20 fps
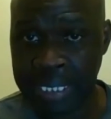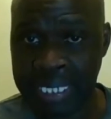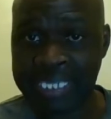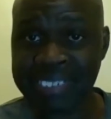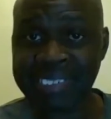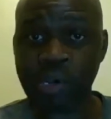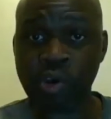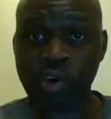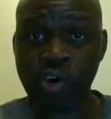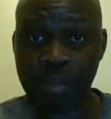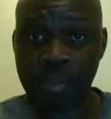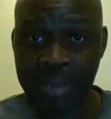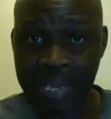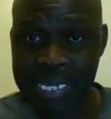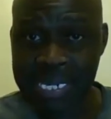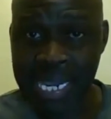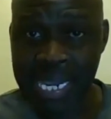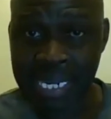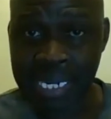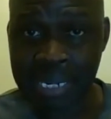he's a
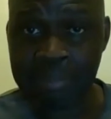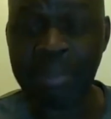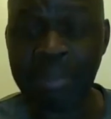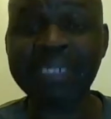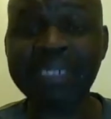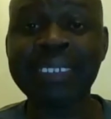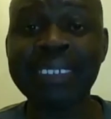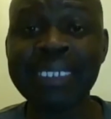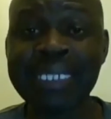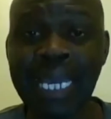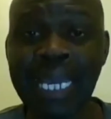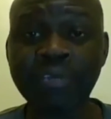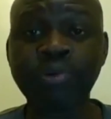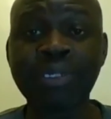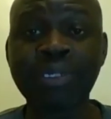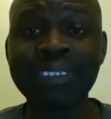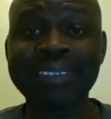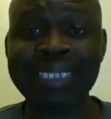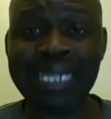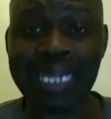comedian, but he
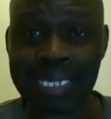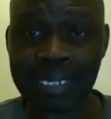actually